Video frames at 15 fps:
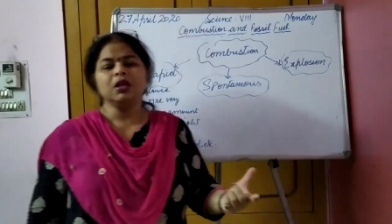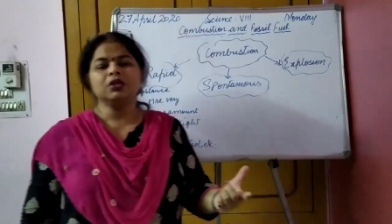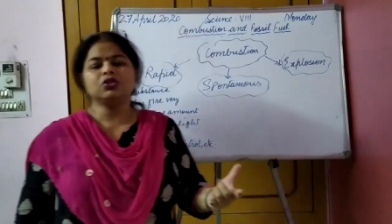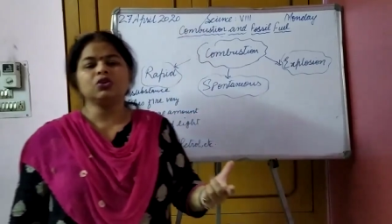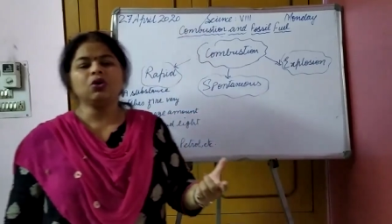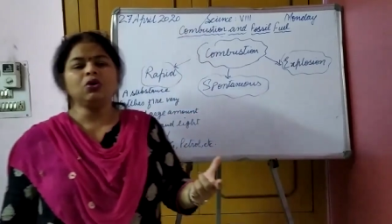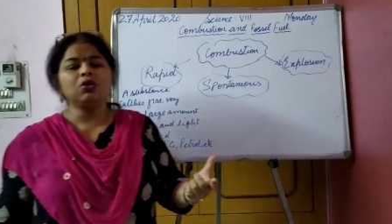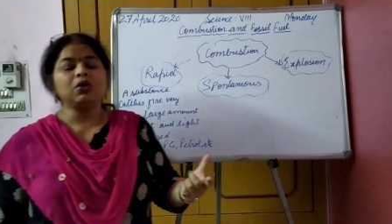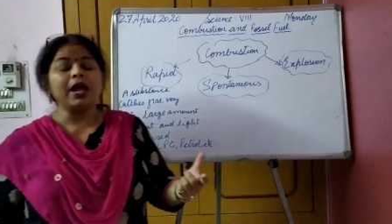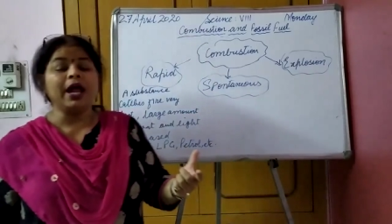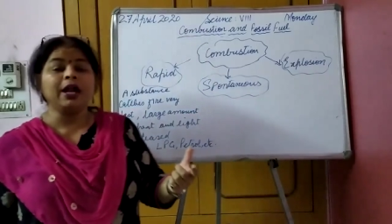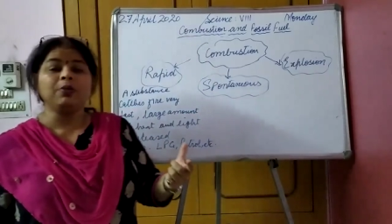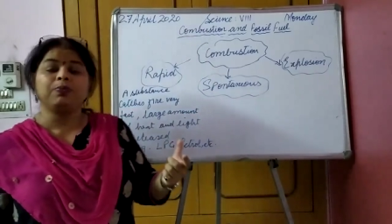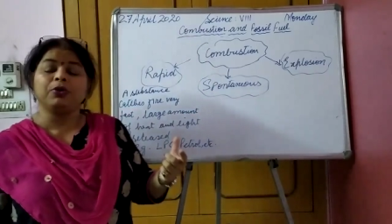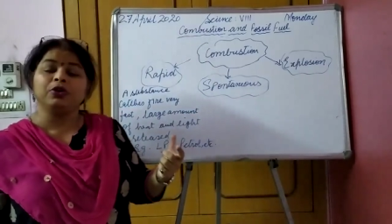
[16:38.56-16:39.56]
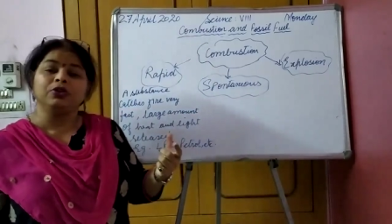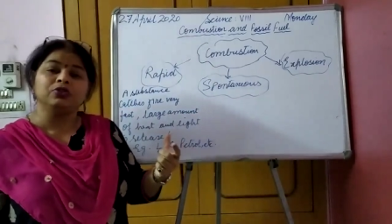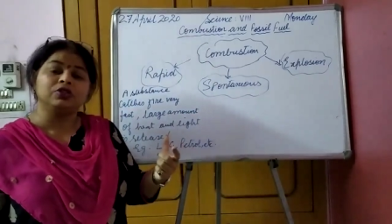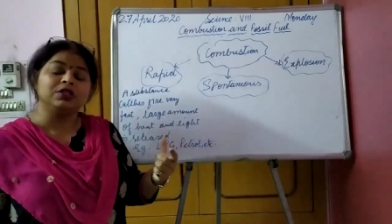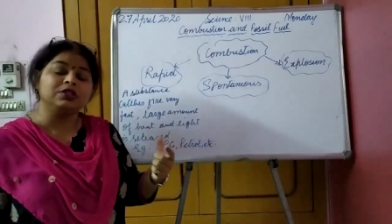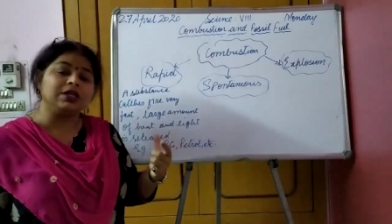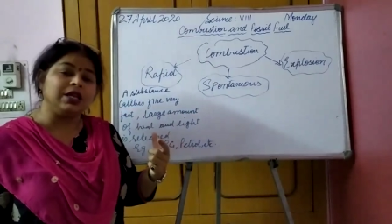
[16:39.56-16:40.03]
So, and
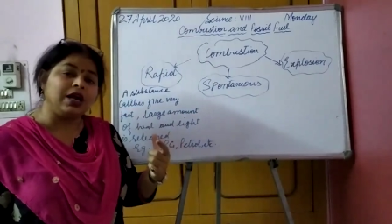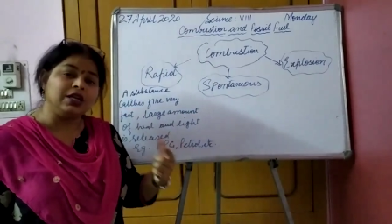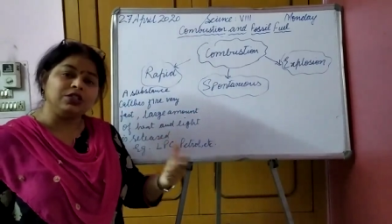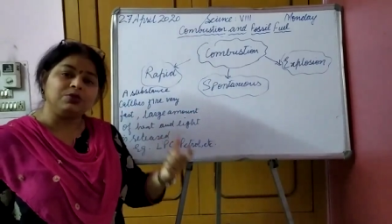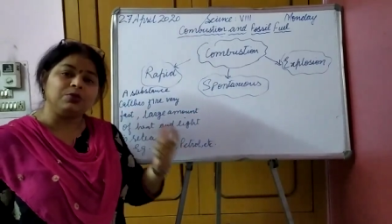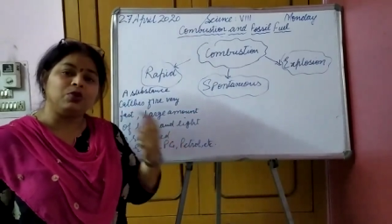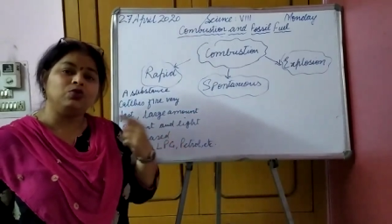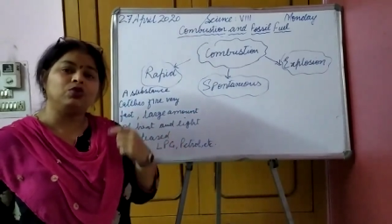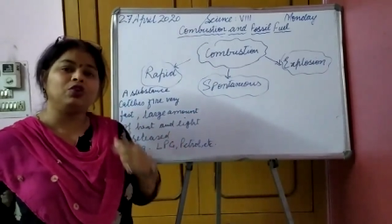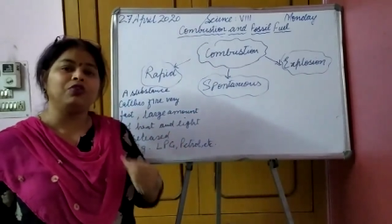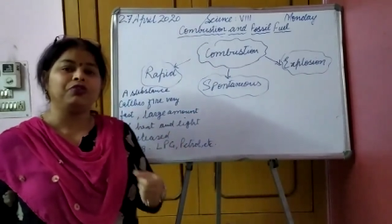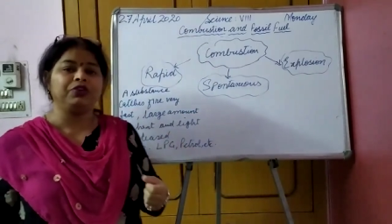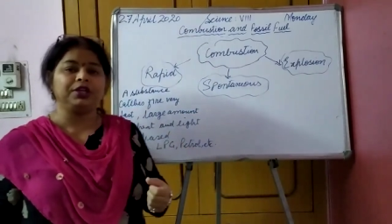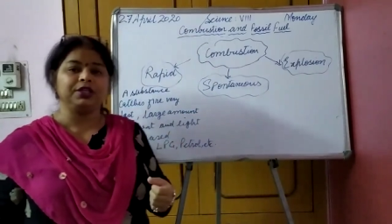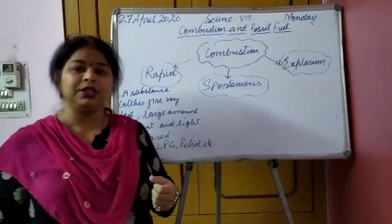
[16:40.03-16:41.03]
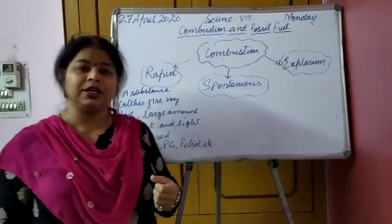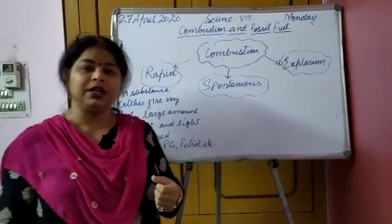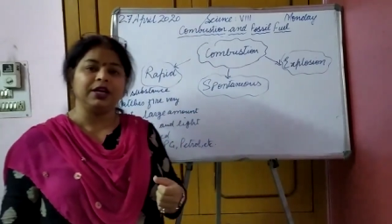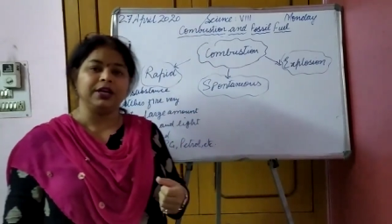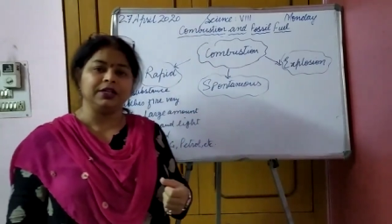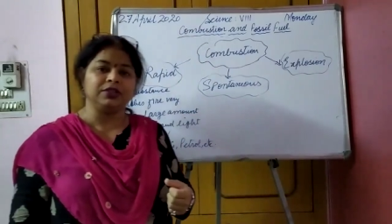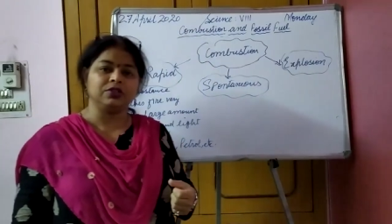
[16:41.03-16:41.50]
produces large amount of heat
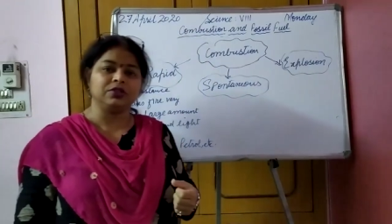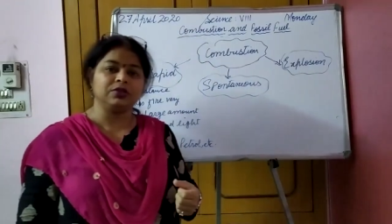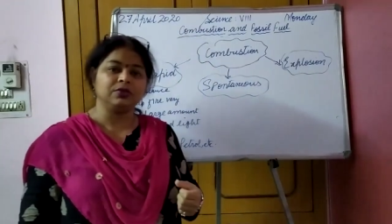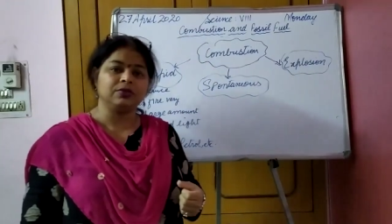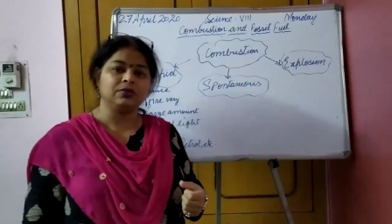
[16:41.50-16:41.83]
and light.